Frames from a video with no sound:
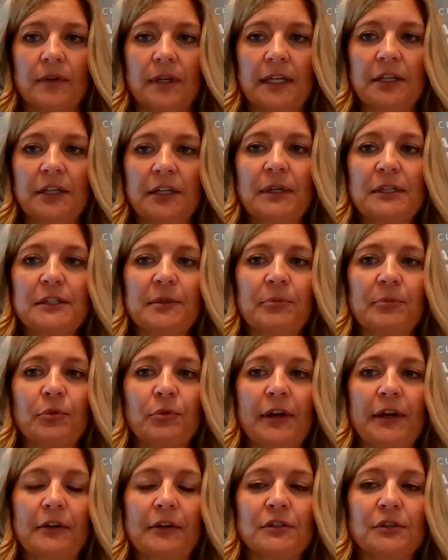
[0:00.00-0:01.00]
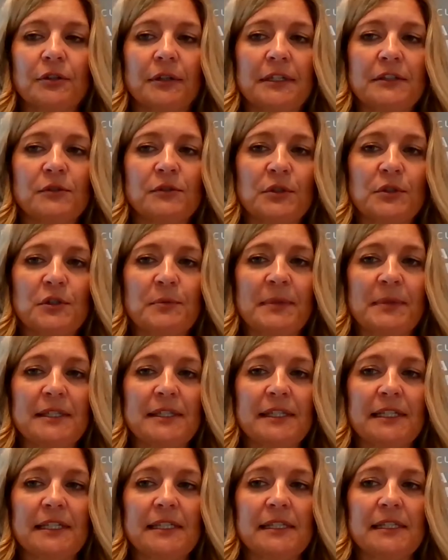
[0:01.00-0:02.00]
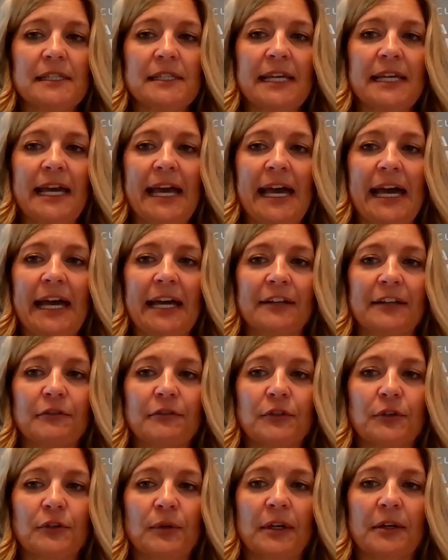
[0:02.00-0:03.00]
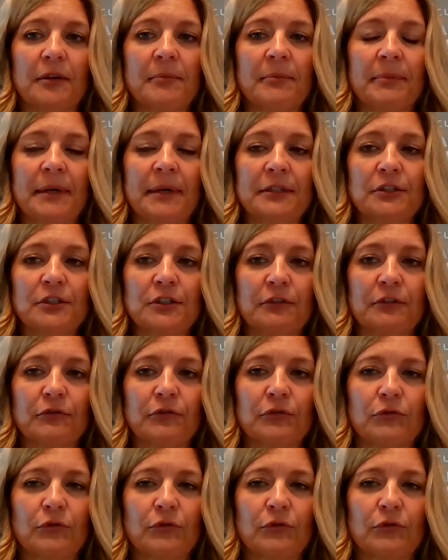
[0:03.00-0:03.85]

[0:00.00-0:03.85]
Any way to prioritize which species to add if you get a bunch of